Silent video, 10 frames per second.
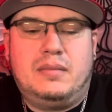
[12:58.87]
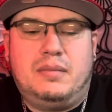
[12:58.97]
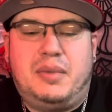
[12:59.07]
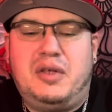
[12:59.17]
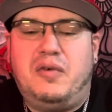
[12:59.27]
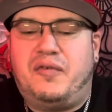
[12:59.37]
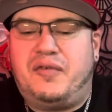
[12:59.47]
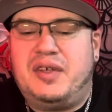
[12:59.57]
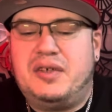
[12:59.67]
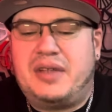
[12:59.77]
But you
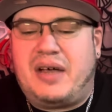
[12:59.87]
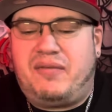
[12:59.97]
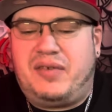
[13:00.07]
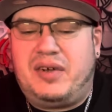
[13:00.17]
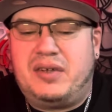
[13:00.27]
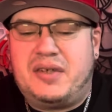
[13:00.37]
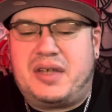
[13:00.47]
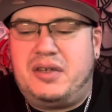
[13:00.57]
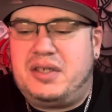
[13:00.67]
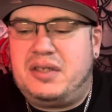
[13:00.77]
feel that fearless
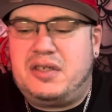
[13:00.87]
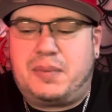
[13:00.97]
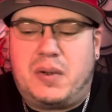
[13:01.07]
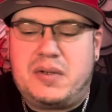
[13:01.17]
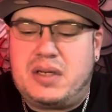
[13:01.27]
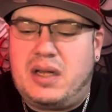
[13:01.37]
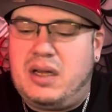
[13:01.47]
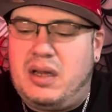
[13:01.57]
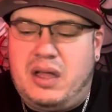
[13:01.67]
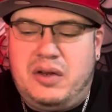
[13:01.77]
energy in this person, and, and